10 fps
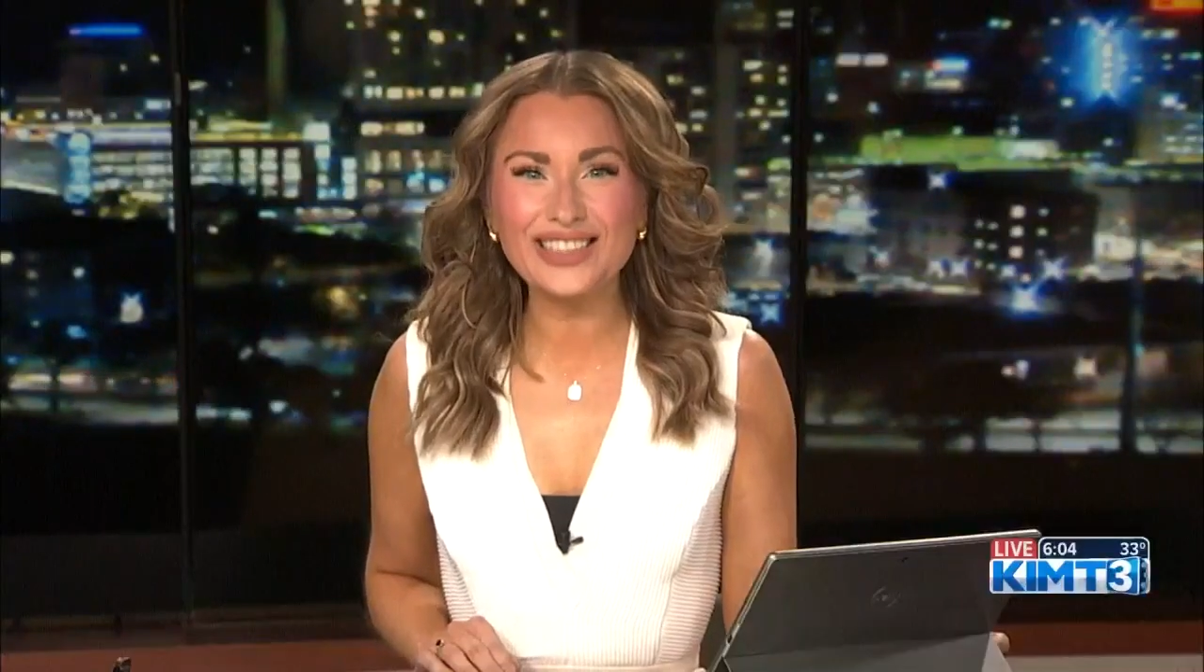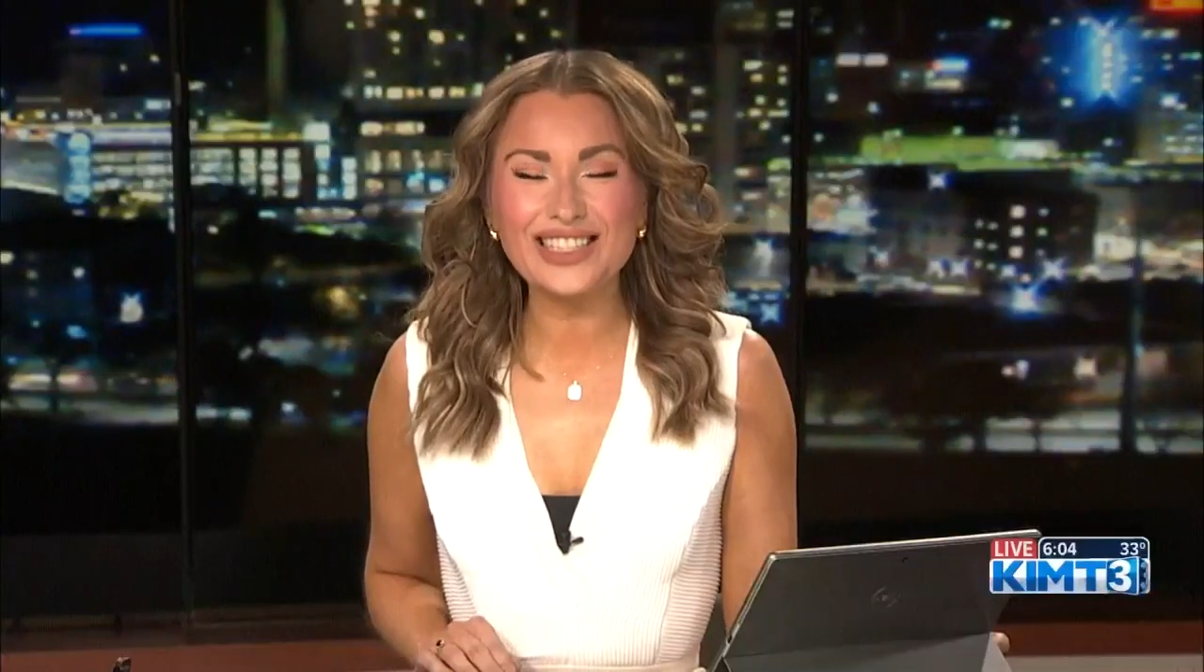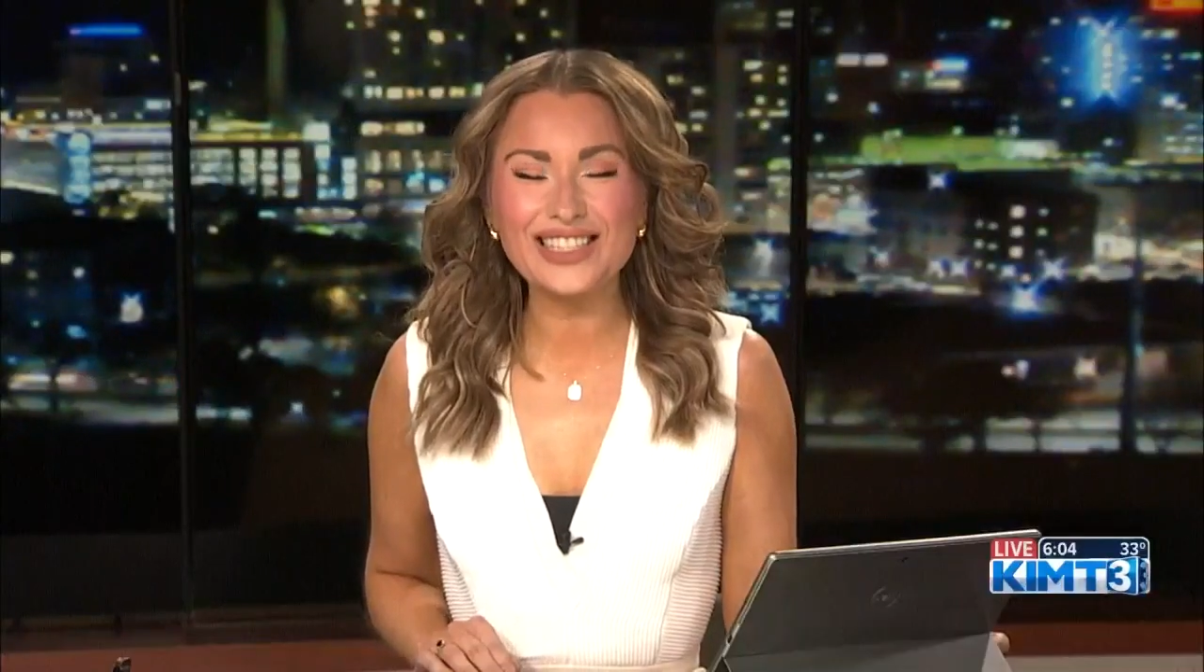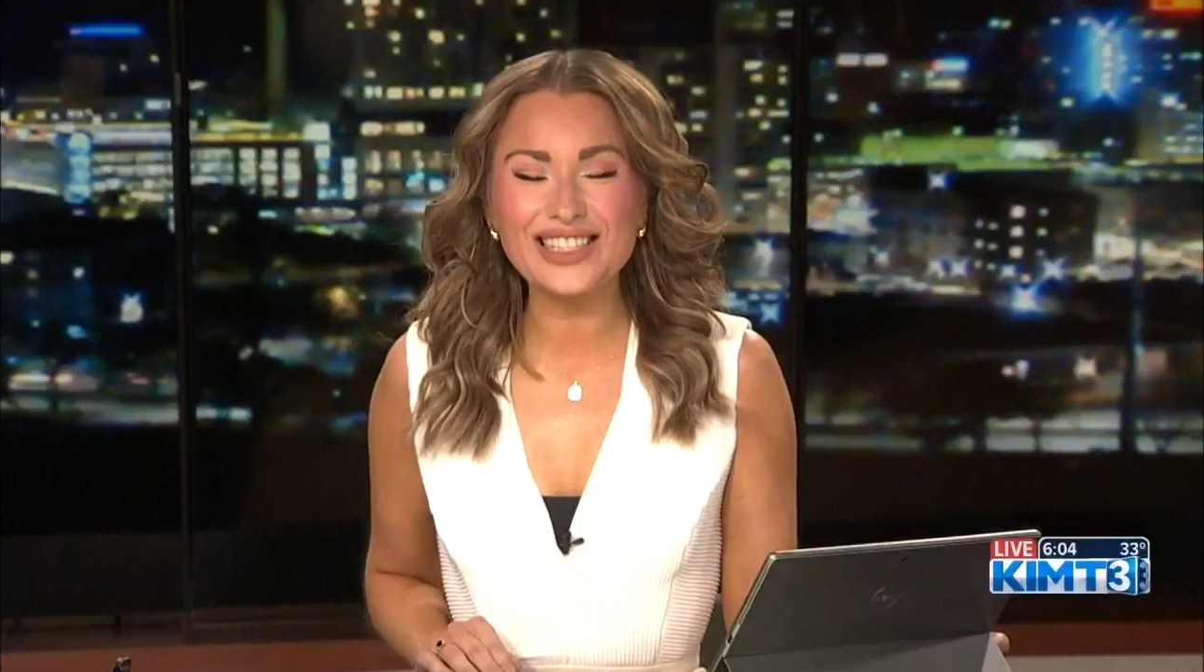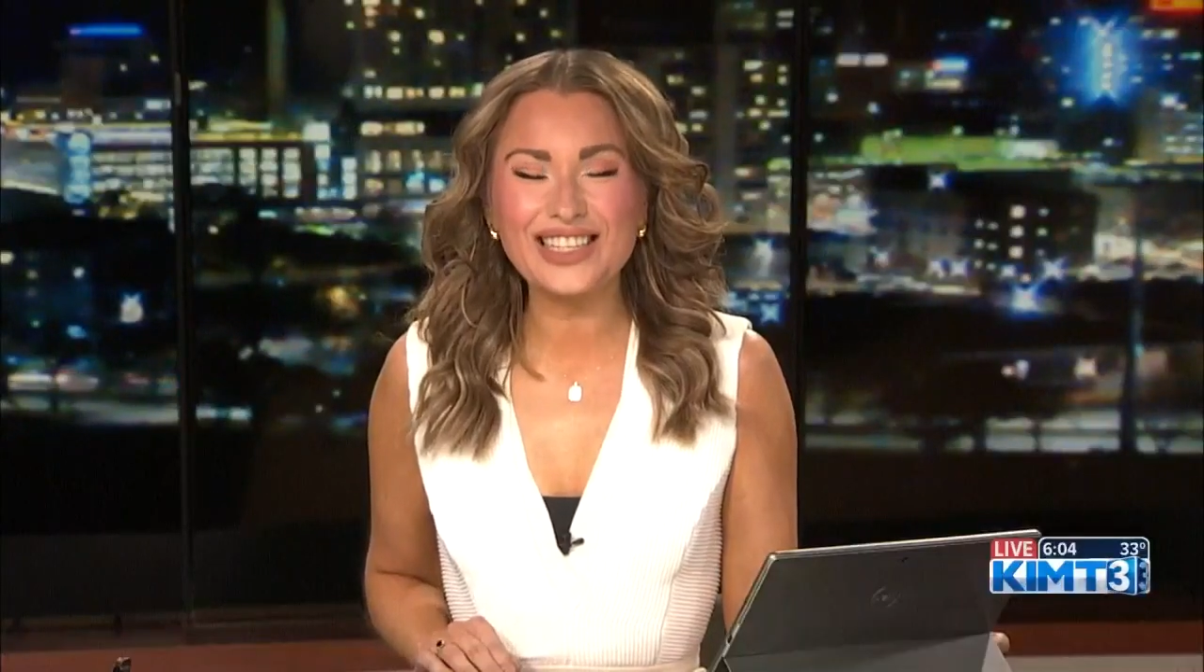
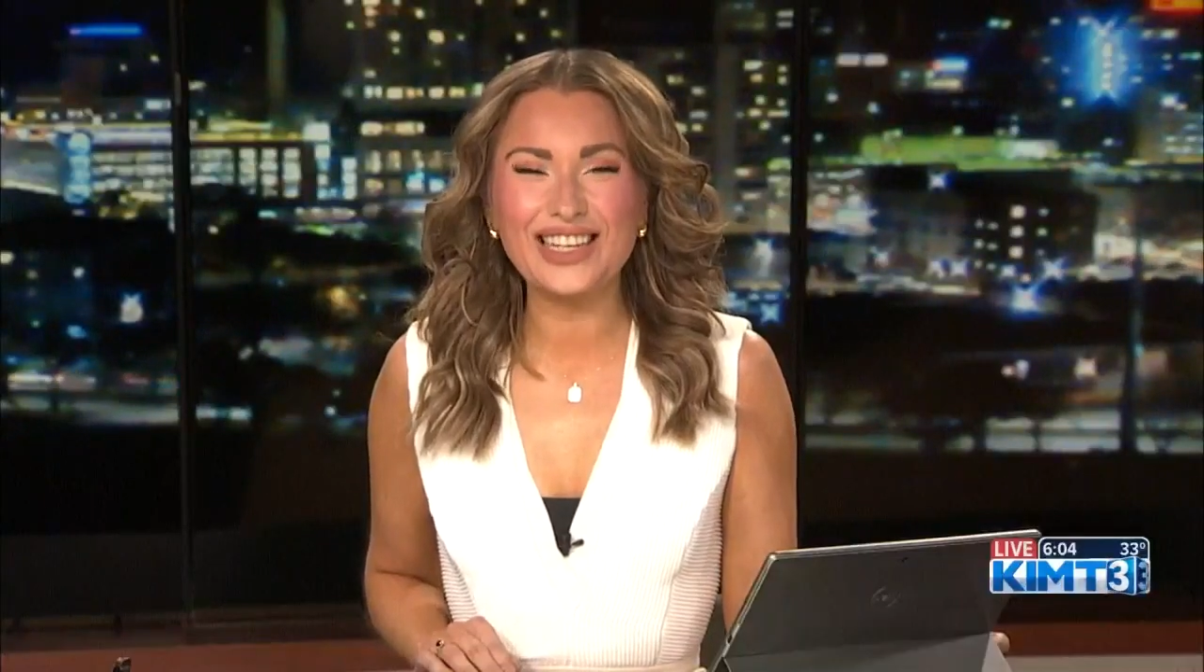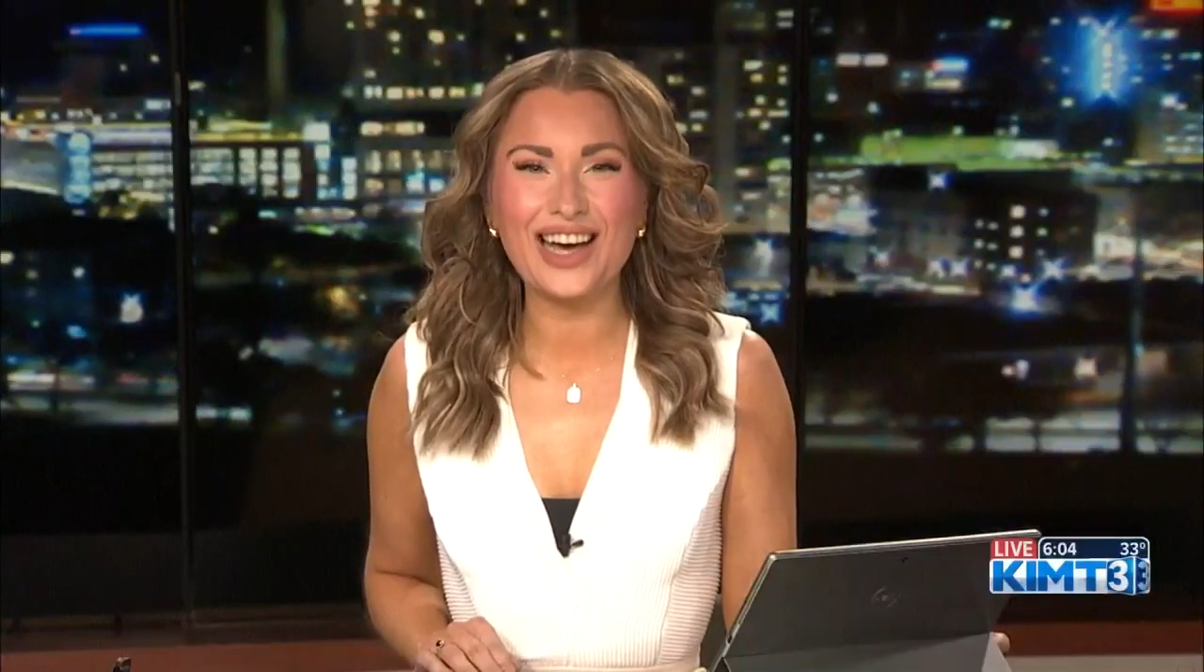to see